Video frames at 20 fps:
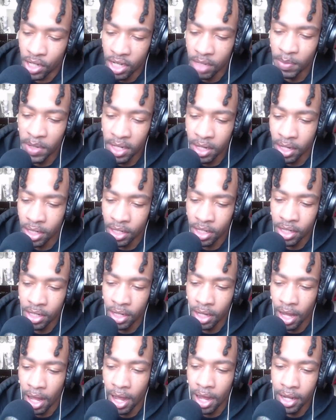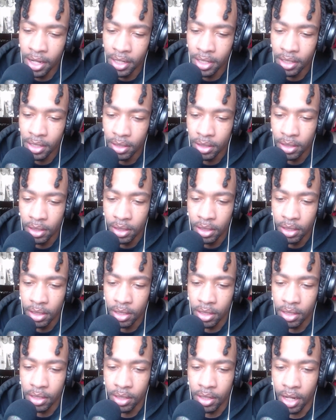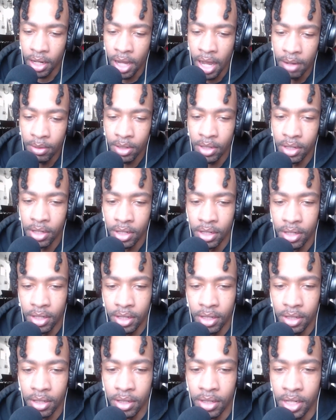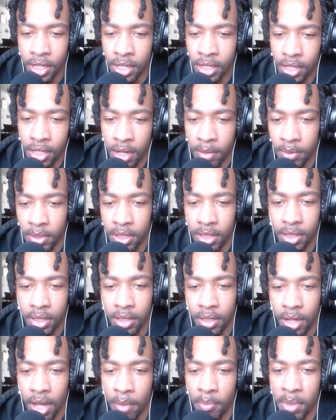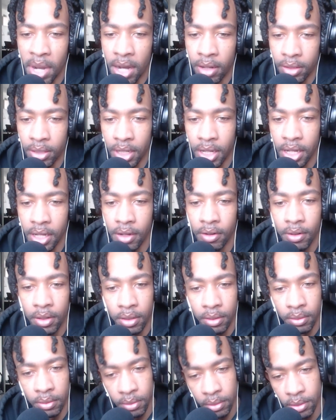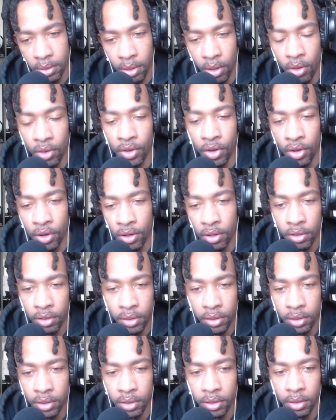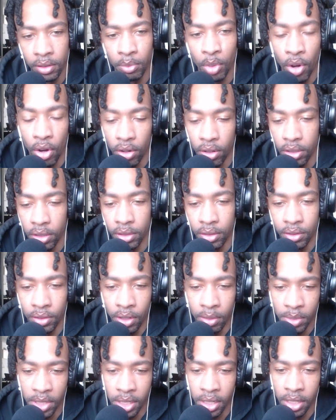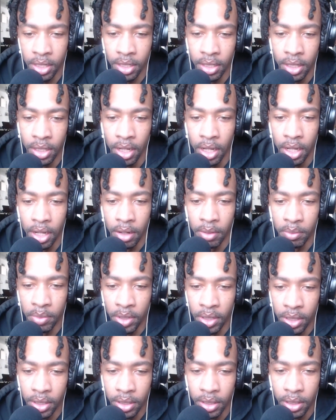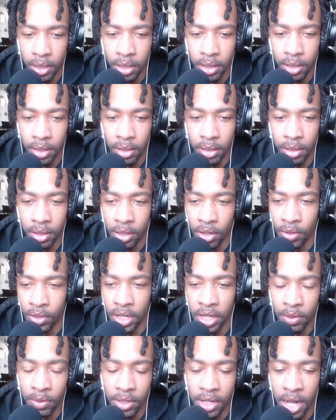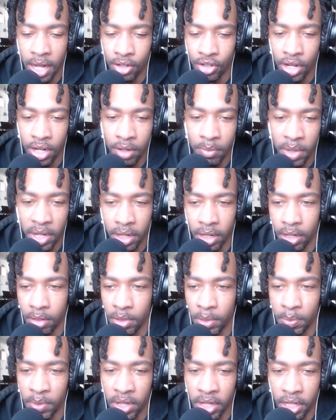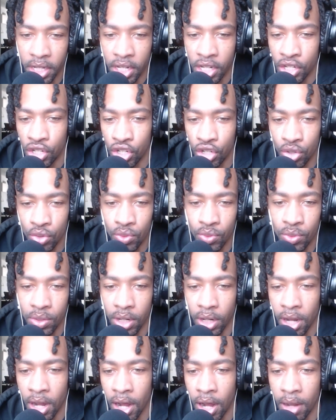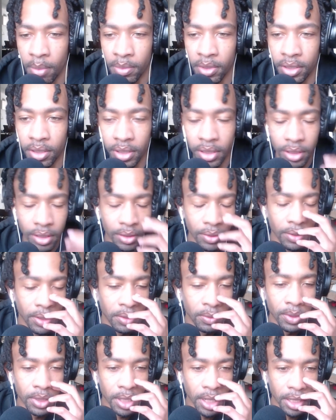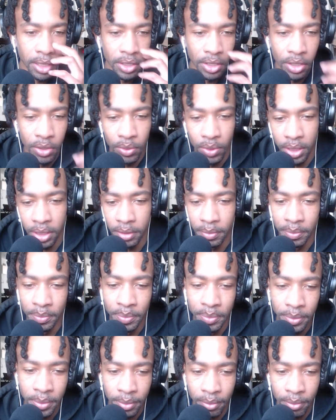Just because she lied, the cops could have just did something about that on her part. You know what I'm saying? But, you know, they was not trying to make it a big issue and accomplish. So they was like, you know what?